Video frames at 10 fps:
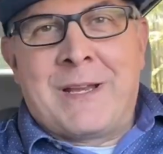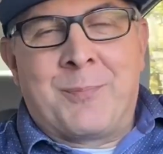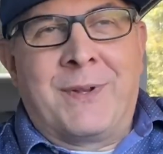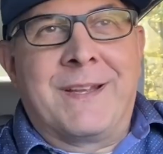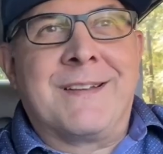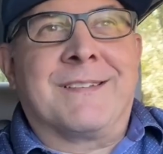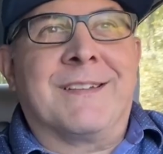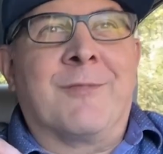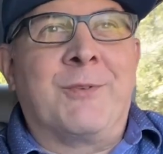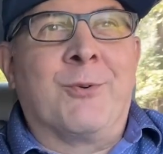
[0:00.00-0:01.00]
place
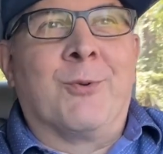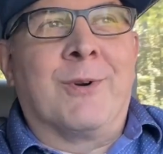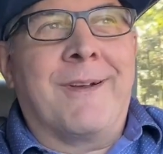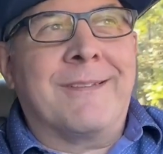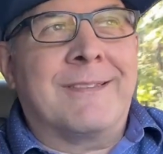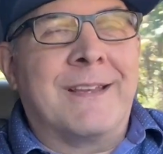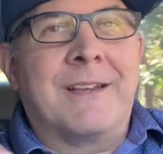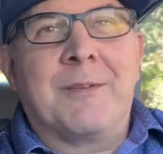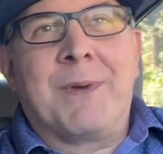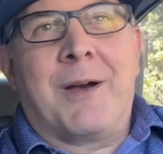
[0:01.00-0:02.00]
if you're
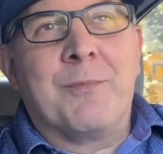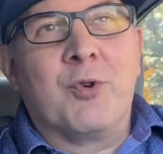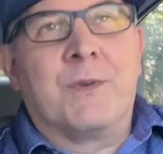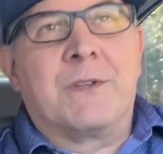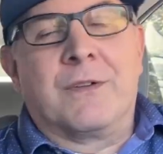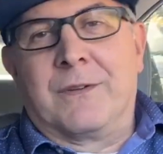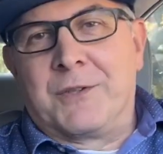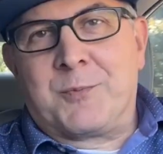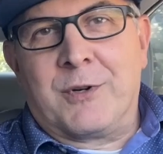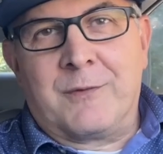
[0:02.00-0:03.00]
thinking about moving to the
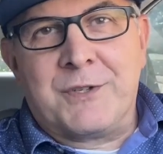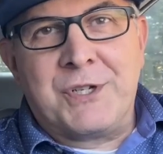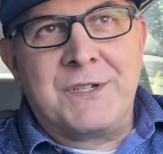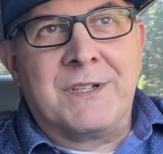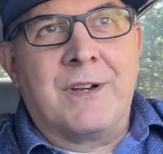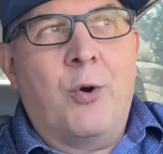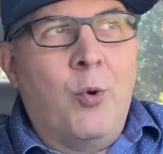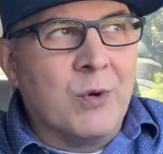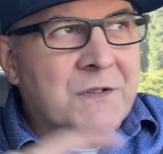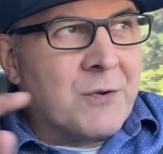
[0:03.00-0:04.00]
Lynchburg, Virginia
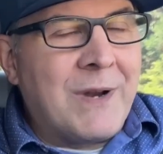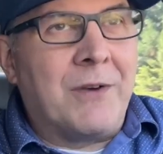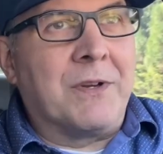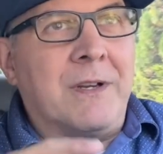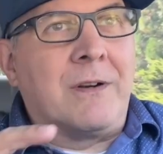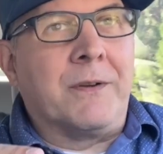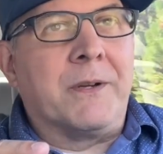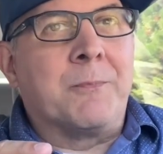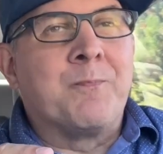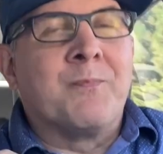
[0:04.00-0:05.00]
or surrounding area.